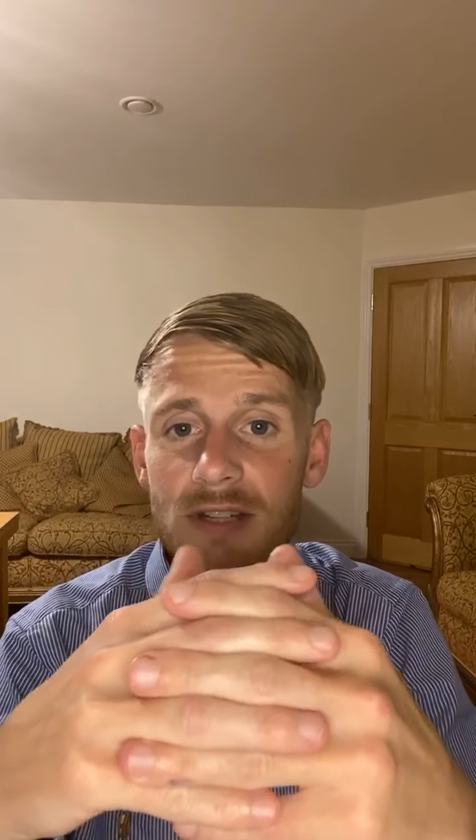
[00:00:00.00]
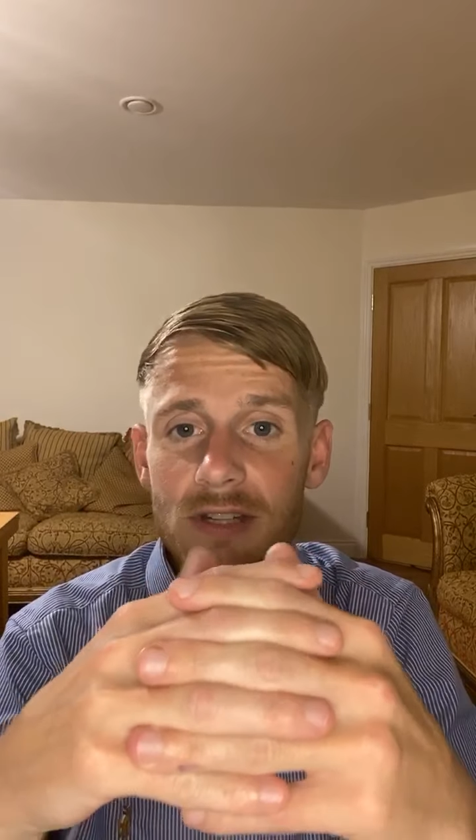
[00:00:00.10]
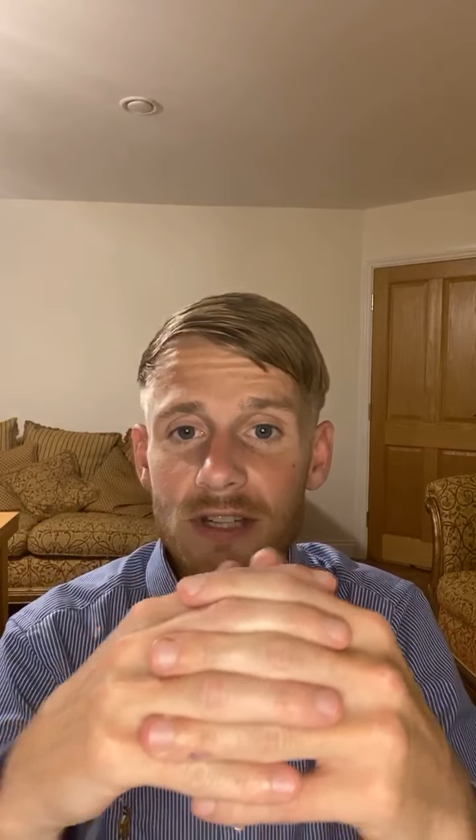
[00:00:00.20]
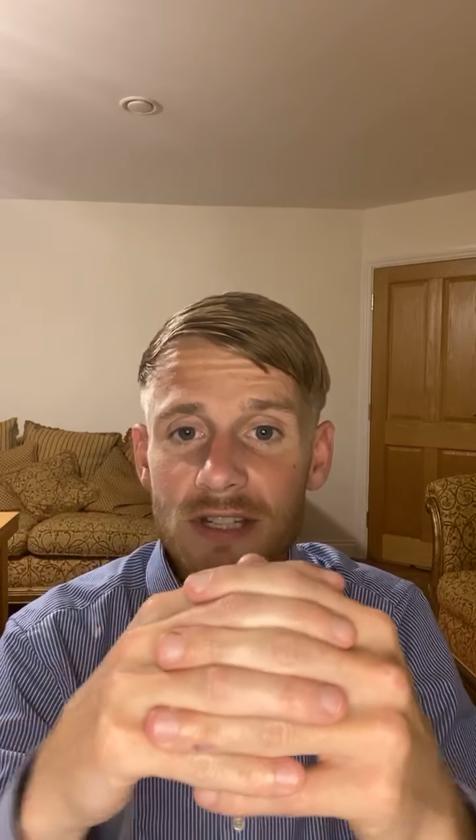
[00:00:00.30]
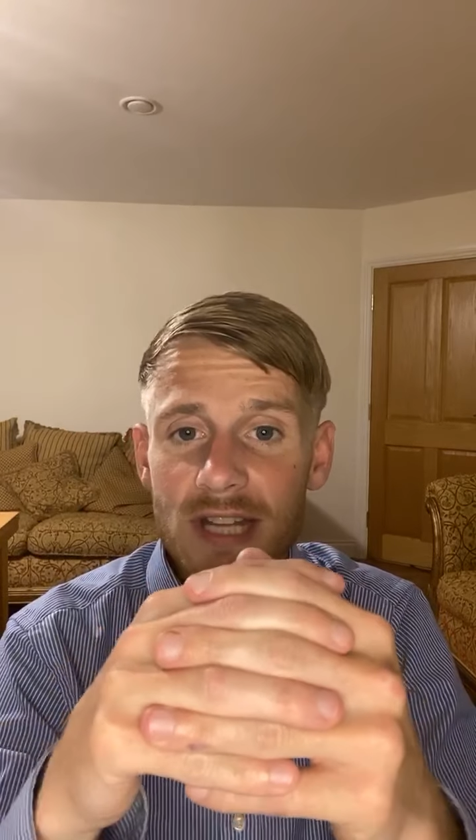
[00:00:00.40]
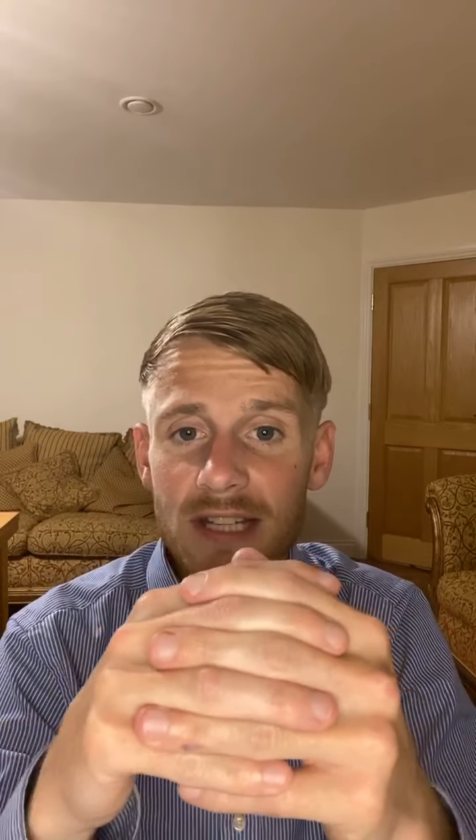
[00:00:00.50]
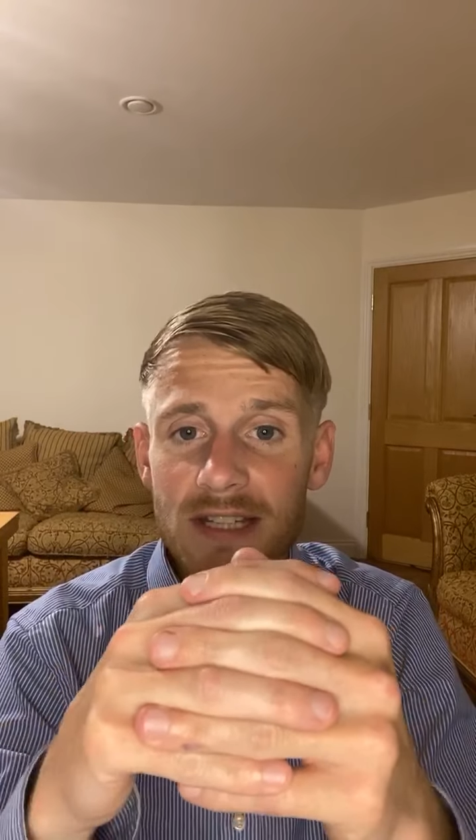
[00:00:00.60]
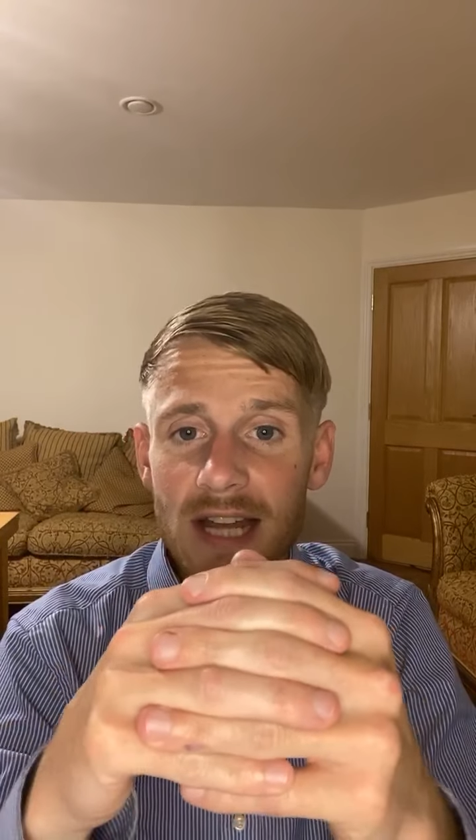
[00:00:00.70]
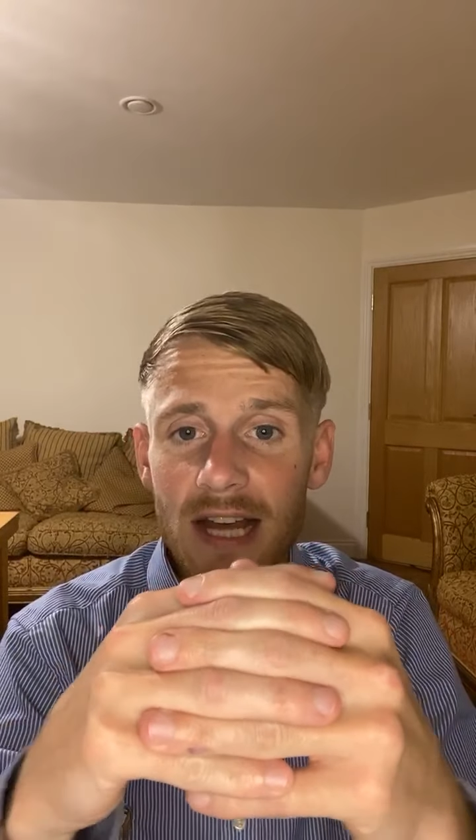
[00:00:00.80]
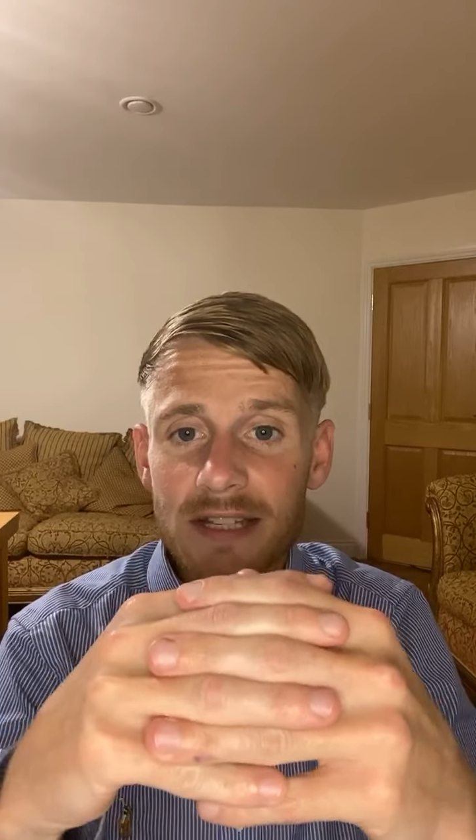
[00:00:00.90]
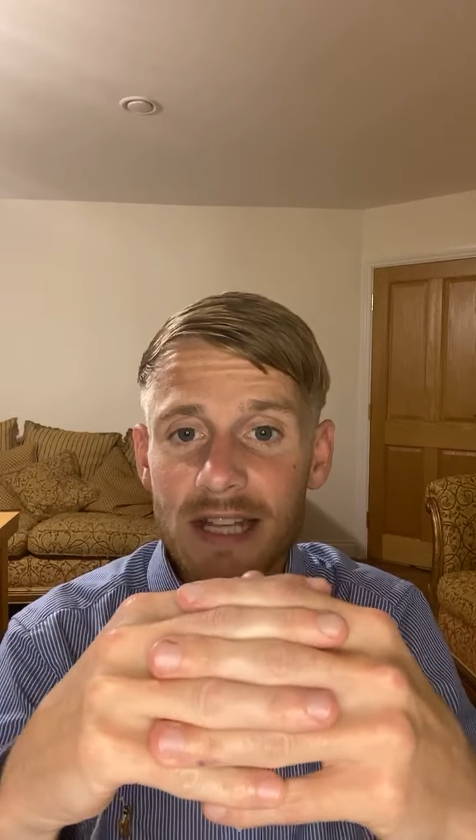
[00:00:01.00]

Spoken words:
and insecticides,